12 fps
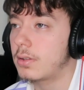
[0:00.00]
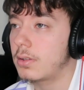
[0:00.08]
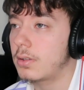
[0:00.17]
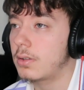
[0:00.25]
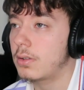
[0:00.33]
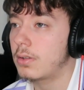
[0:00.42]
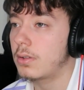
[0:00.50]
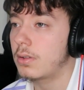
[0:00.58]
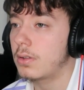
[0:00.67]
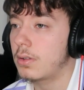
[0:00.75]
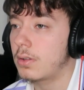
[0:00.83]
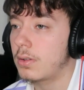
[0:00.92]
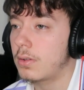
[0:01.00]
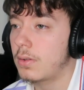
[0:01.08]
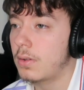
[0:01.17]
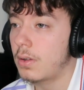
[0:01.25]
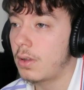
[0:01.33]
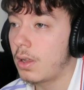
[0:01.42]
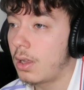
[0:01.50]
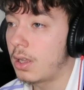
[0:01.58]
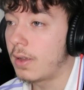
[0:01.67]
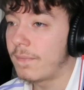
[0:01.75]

Nothing is said.